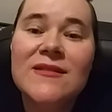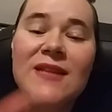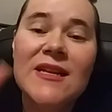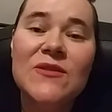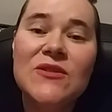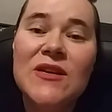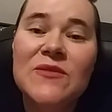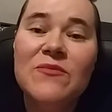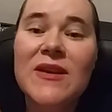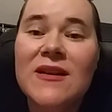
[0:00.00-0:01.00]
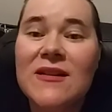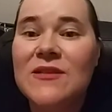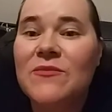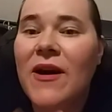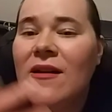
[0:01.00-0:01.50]
That's what drives me
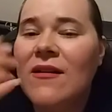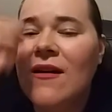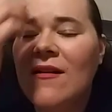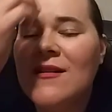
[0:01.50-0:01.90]
nuts about it all.